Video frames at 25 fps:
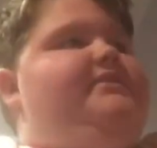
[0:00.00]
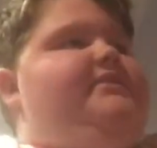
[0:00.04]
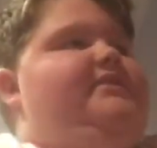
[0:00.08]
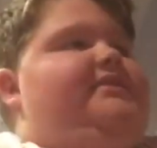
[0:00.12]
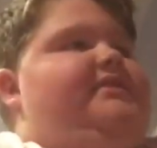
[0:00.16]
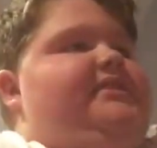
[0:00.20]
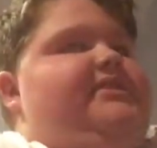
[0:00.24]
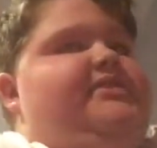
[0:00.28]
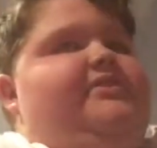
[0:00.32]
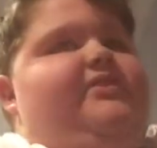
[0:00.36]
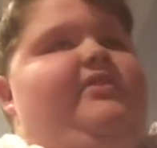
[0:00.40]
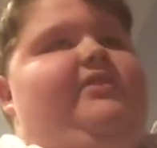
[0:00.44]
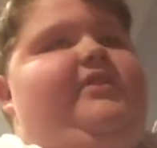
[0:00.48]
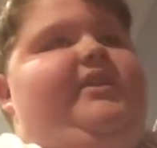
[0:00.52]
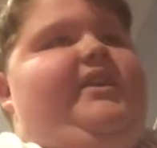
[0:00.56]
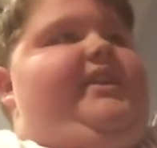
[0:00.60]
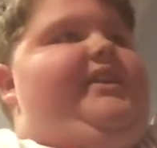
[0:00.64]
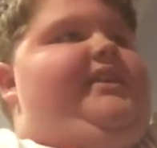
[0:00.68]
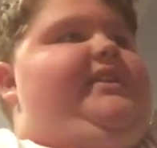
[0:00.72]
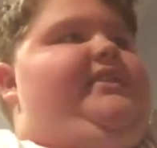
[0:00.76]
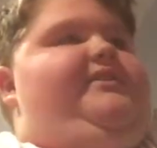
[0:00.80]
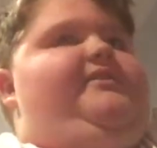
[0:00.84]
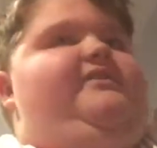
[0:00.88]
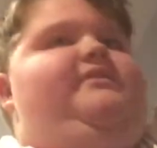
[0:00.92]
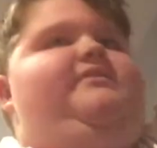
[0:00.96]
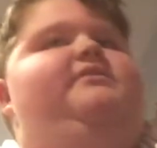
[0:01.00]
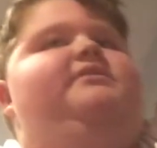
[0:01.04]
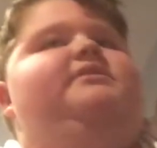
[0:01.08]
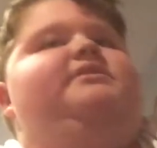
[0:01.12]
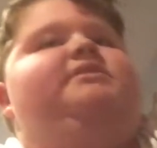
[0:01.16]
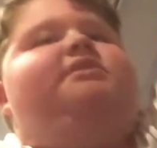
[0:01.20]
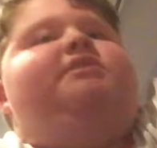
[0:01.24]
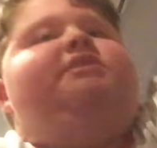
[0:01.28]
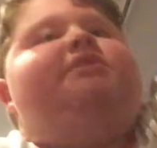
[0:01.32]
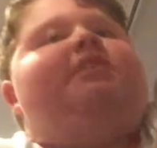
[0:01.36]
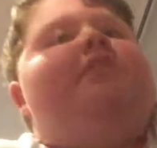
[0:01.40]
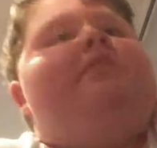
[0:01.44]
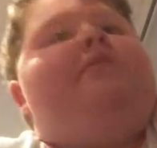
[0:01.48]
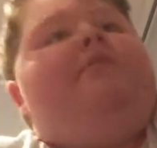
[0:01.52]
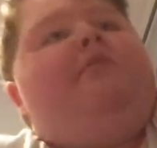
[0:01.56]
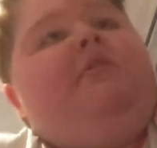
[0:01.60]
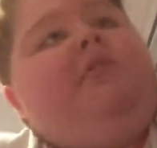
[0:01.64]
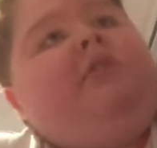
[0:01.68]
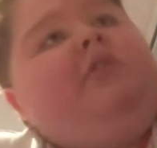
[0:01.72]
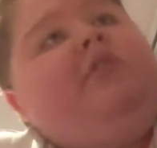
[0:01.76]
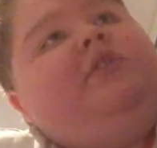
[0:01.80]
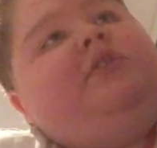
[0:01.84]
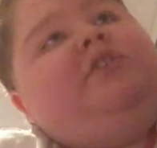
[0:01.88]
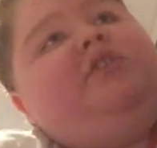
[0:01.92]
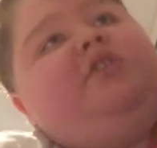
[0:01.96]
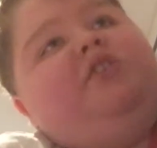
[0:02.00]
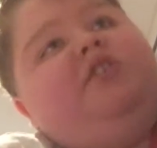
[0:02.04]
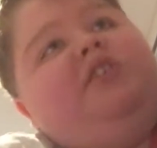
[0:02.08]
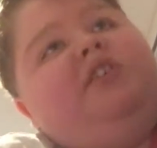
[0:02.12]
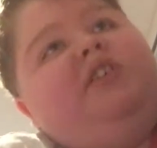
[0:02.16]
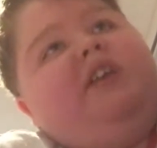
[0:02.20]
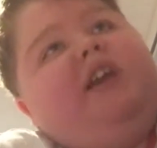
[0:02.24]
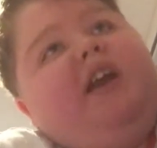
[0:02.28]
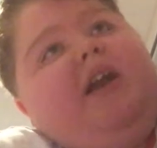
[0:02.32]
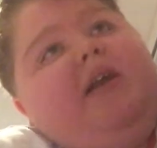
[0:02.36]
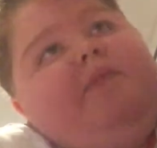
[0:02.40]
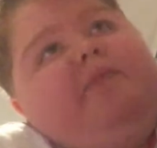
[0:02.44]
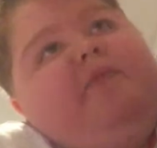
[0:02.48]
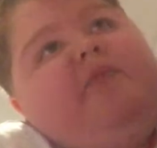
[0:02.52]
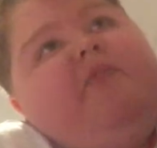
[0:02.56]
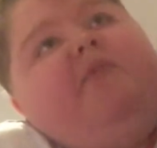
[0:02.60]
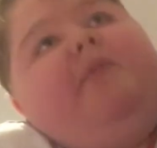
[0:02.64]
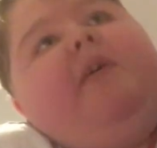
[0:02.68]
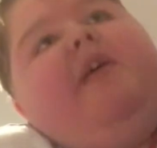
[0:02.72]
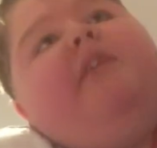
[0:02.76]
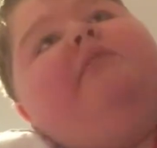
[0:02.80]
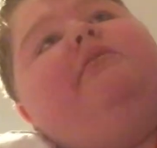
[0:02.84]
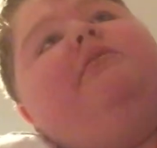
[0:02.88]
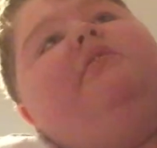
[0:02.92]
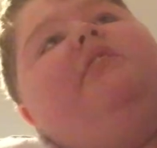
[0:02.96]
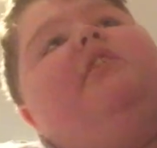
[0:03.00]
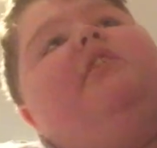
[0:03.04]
The stocking. So turn the camera around,